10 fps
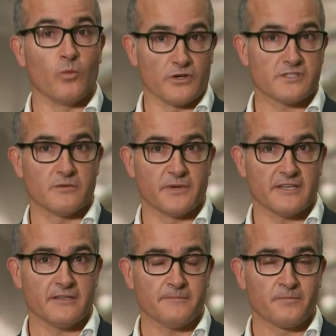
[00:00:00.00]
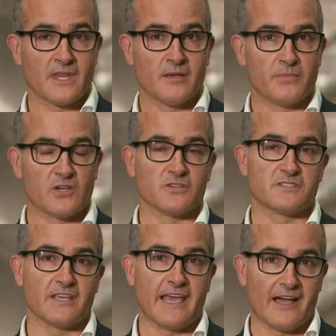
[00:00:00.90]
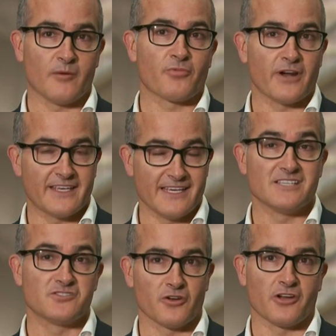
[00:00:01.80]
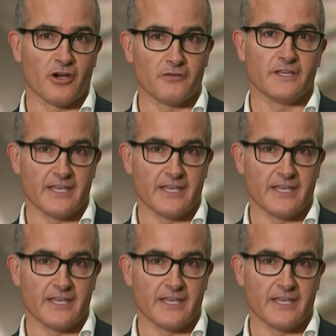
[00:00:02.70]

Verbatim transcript: want to be, because the outbreak is not over